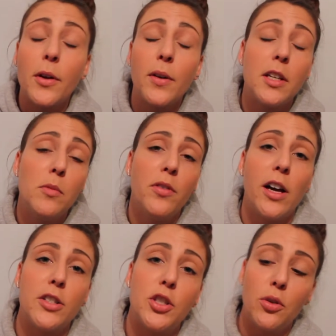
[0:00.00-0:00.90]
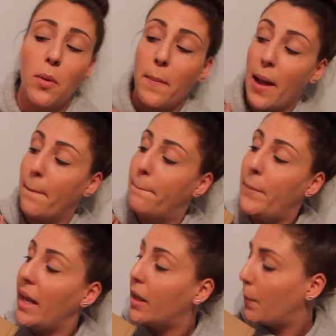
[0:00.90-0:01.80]
we're going to move on to my
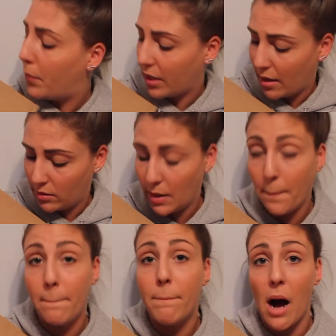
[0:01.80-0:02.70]
big Book Outlet